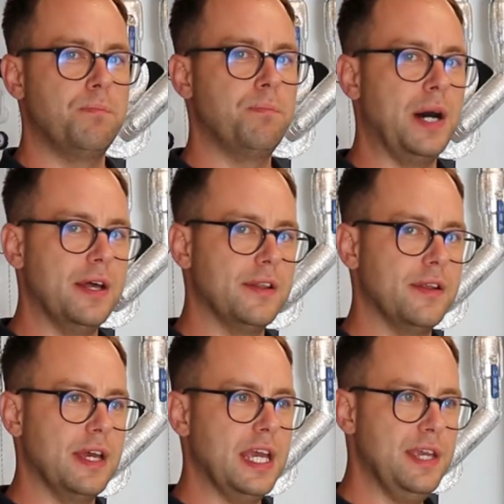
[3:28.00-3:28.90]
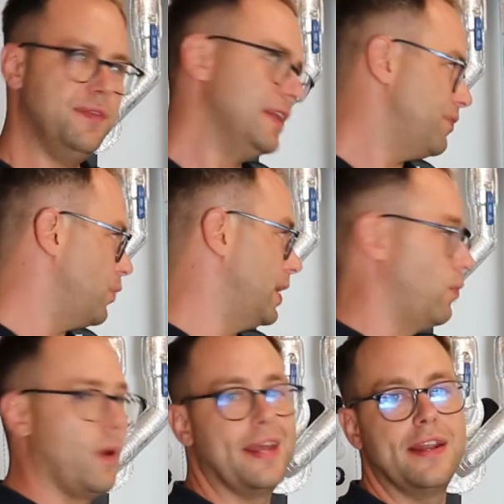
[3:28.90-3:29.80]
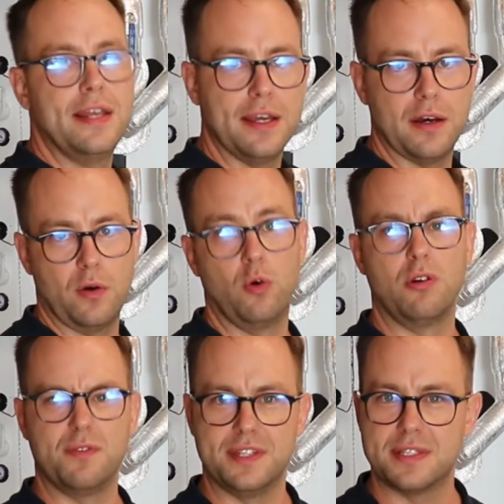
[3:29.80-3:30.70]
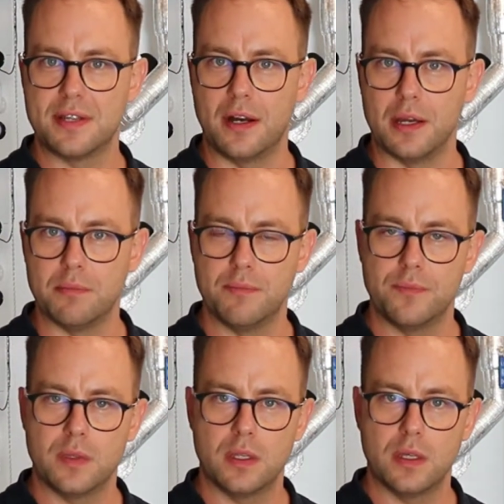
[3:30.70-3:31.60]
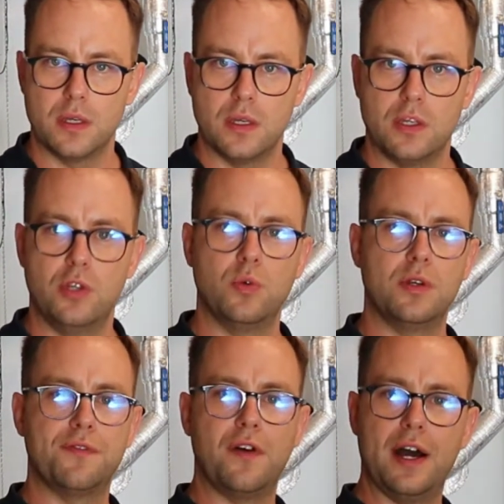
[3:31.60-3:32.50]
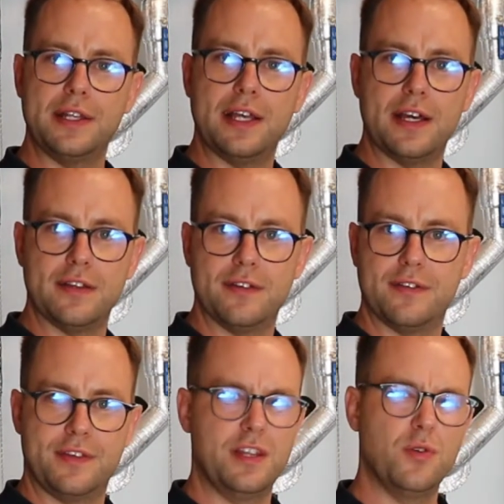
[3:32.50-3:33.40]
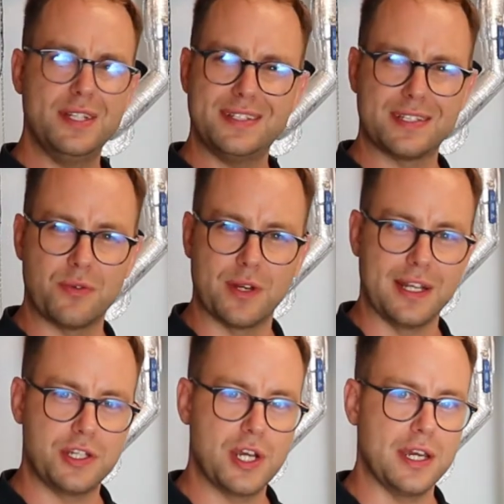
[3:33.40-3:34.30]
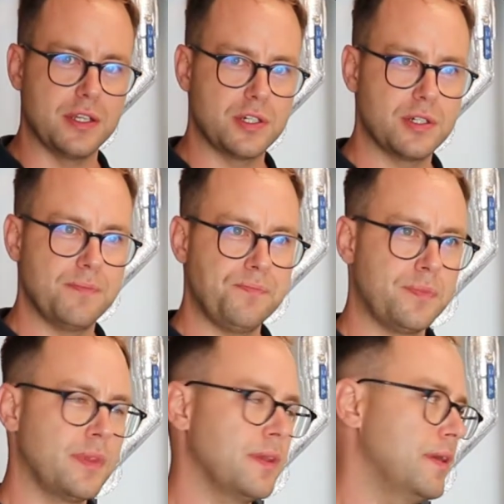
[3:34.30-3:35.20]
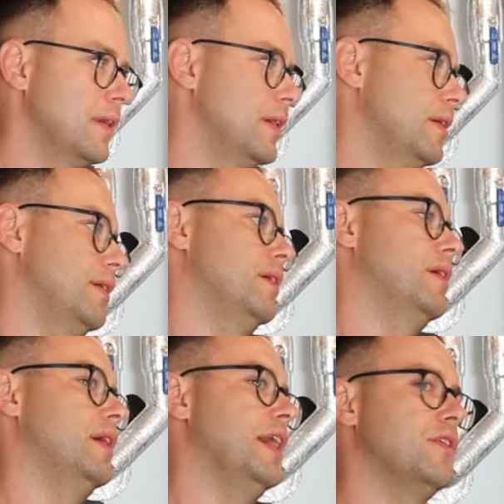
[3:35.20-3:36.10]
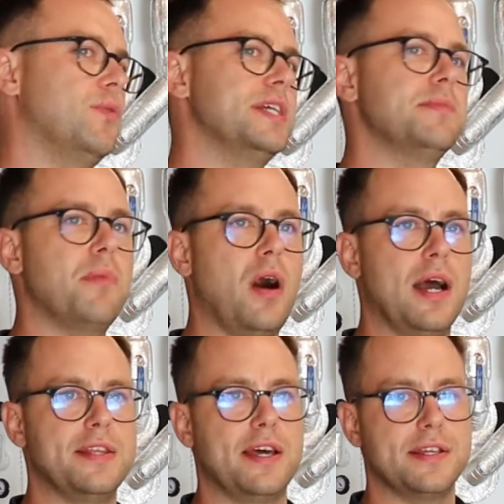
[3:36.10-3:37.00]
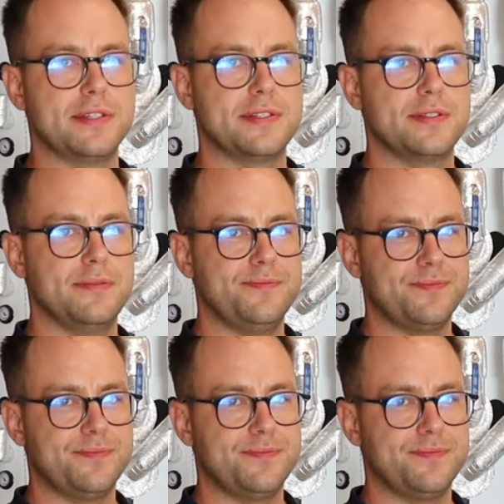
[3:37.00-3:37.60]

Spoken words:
But even if we waited here all of this time, you would find that the noise doesn't really change. And the reason behind that is